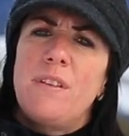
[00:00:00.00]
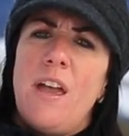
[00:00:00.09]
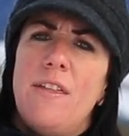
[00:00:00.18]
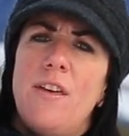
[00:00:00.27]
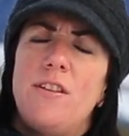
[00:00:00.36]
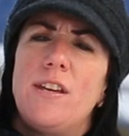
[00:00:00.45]

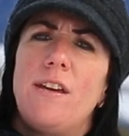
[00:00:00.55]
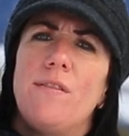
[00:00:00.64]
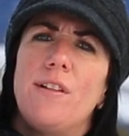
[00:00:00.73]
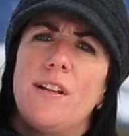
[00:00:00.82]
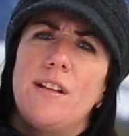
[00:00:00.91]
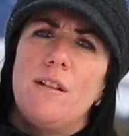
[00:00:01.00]
And then you give
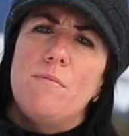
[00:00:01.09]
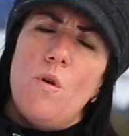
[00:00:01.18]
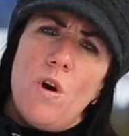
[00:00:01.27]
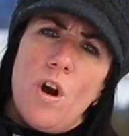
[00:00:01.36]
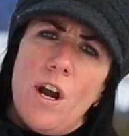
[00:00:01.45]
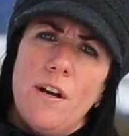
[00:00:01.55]
a little
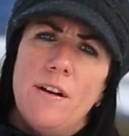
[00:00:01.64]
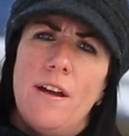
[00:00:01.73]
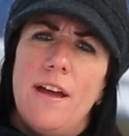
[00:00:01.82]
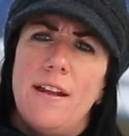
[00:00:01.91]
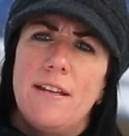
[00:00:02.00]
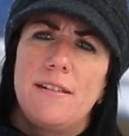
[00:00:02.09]
more,
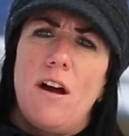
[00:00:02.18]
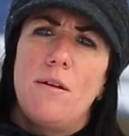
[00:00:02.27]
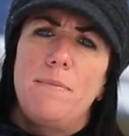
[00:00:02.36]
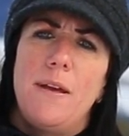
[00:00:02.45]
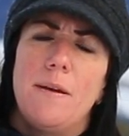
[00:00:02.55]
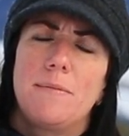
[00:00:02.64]
and as the
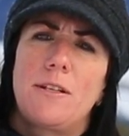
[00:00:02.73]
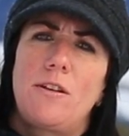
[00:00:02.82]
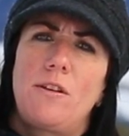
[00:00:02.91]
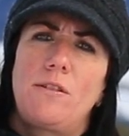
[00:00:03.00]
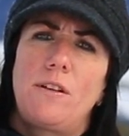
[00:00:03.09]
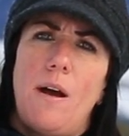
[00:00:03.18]
RPMs
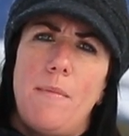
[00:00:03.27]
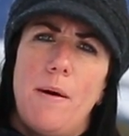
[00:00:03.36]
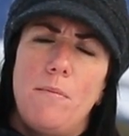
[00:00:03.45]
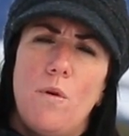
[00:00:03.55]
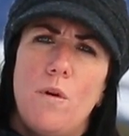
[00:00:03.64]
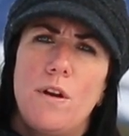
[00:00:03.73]
come up
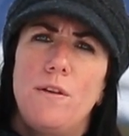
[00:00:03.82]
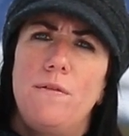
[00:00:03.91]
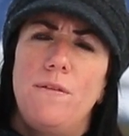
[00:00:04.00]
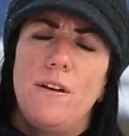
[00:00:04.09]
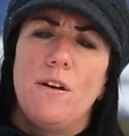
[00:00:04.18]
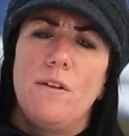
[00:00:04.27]
more, you
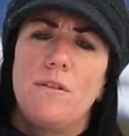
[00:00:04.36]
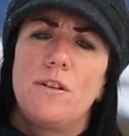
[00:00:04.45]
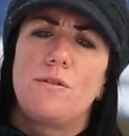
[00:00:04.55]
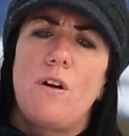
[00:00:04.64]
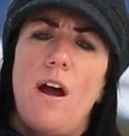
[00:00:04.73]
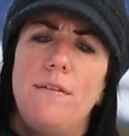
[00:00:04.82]
feel the
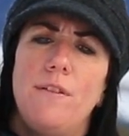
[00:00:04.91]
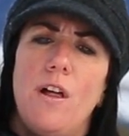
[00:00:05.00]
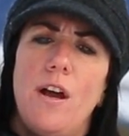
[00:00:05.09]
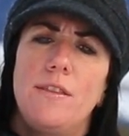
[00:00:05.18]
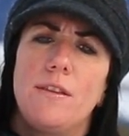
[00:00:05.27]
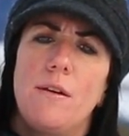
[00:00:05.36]
drive
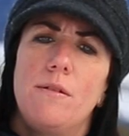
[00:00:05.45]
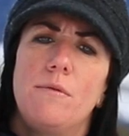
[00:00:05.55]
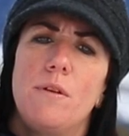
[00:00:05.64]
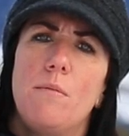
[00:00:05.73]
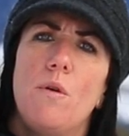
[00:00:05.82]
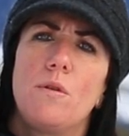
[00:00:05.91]
line,
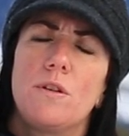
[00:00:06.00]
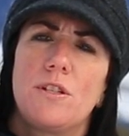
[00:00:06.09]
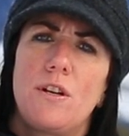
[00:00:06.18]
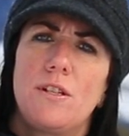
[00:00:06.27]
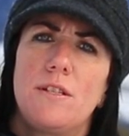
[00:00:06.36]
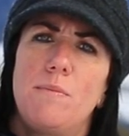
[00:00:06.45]
the motor
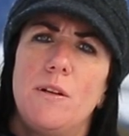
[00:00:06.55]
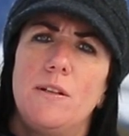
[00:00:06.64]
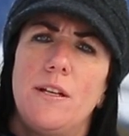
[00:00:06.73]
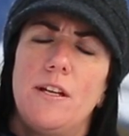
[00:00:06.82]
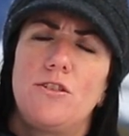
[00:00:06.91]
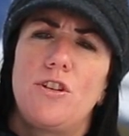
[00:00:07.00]
starts to
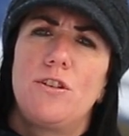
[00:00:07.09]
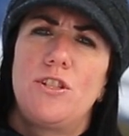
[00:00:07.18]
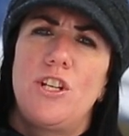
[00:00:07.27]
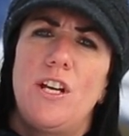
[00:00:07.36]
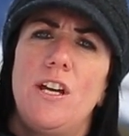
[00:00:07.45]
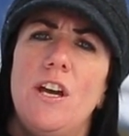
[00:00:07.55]
build
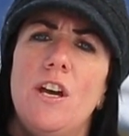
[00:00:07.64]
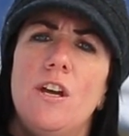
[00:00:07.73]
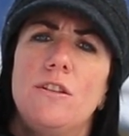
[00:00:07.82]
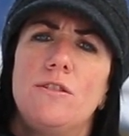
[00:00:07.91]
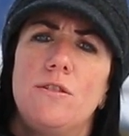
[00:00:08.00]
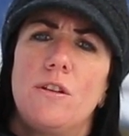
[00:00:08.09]
energy
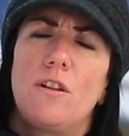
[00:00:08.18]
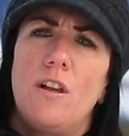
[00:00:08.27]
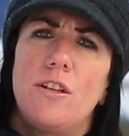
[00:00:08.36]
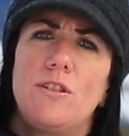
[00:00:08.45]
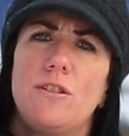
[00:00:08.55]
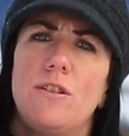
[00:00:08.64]
to the
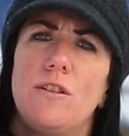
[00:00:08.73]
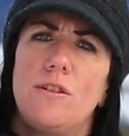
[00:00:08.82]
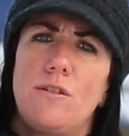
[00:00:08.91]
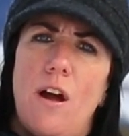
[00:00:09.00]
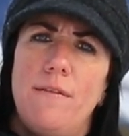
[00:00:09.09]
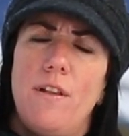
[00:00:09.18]
clutches in the
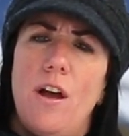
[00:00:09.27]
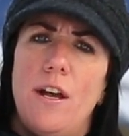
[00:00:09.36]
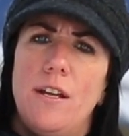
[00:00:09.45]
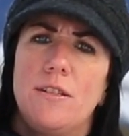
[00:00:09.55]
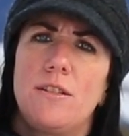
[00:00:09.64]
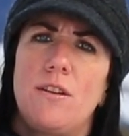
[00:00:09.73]
drive
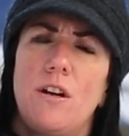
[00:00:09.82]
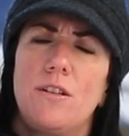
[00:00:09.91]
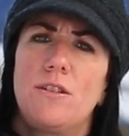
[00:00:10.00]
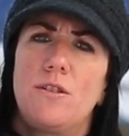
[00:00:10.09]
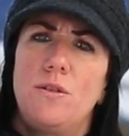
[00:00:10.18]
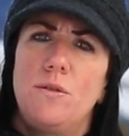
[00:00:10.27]
line and
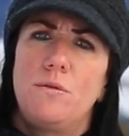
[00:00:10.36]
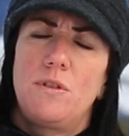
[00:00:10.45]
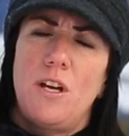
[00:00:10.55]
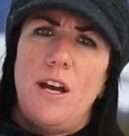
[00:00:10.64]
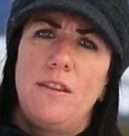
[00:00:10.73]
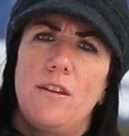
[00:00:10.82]
starts to
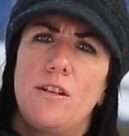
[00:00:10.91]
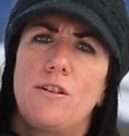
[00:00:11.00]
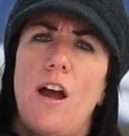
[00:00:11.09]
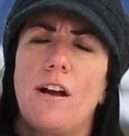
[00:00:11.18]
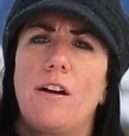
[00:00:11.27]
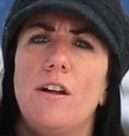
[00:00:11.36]
tighten the
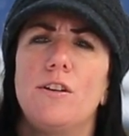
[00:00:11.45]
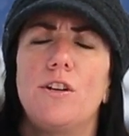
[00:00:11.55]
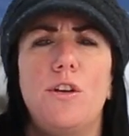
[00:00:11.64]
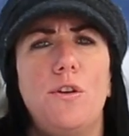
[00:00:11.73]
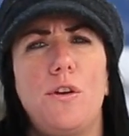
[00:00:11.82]
track under you.